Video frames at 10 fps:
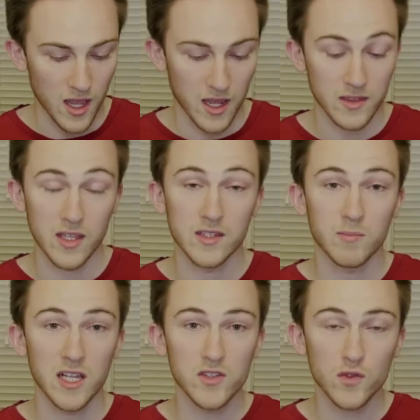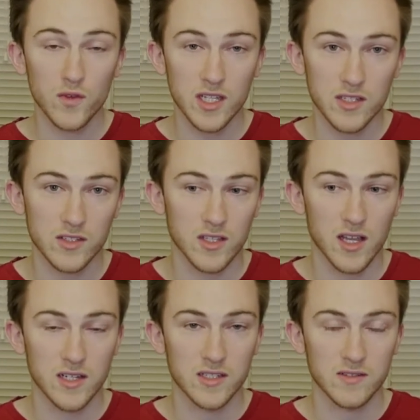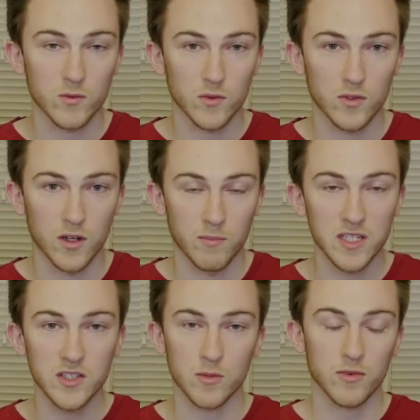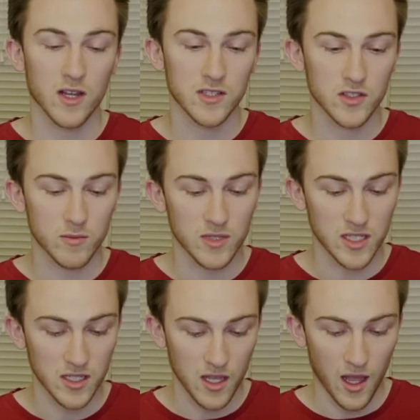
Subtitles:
And then the Pennsylvania side is a big surprise to me.